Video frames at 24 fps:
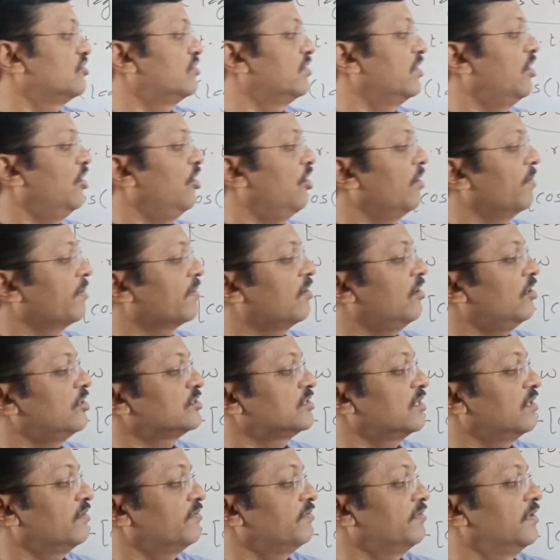So derivative of
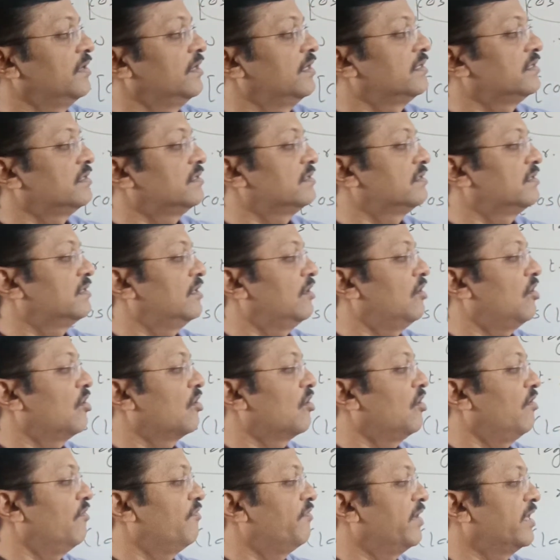cos of log
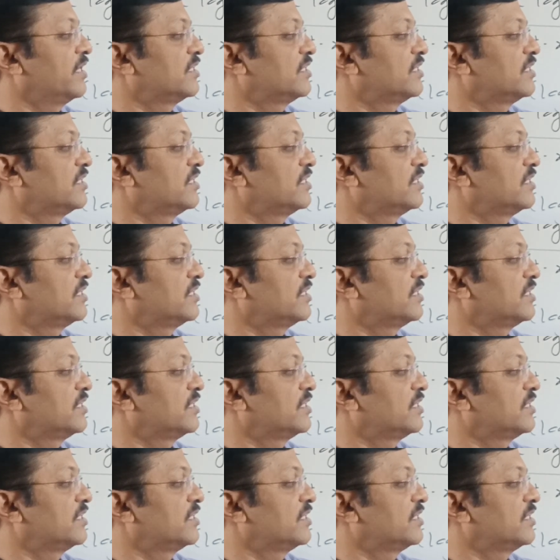of